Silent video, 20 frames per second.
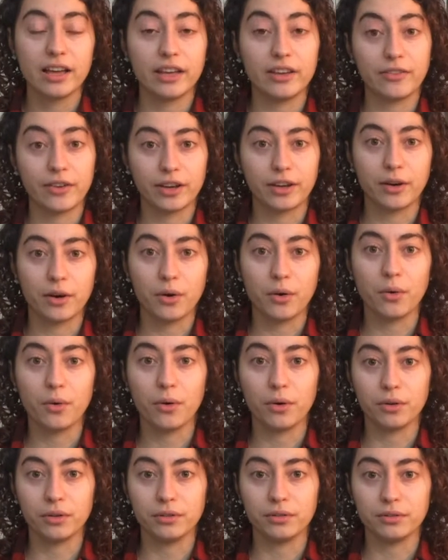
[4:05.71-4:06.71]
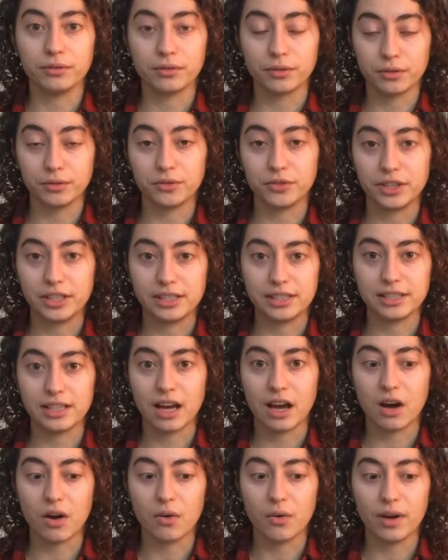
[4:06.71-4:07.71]
if I go on Goodreads
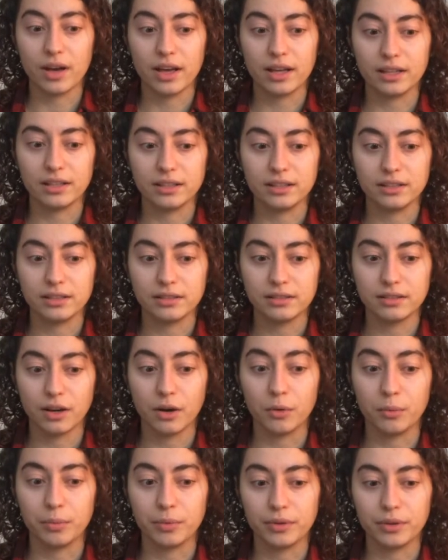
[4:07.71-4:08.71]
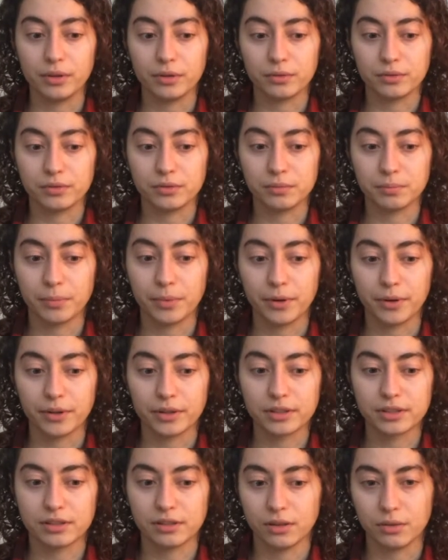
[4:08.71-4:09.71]
now and open those
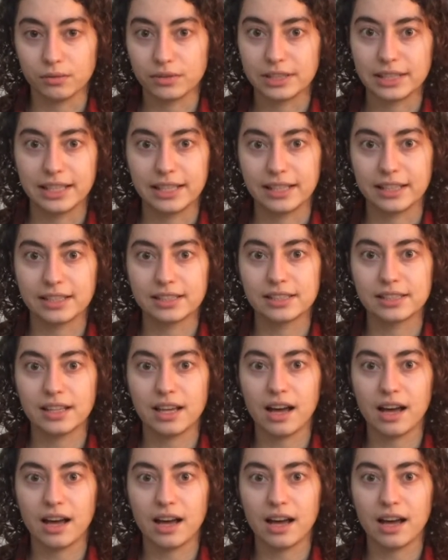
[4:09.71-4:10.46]
books, those links,